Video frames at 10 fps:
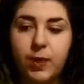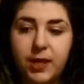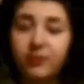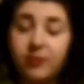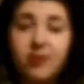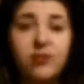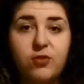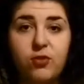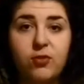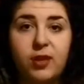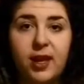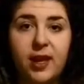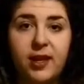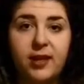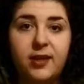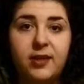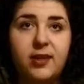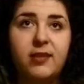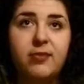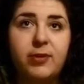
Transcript: but there is a storyline and it is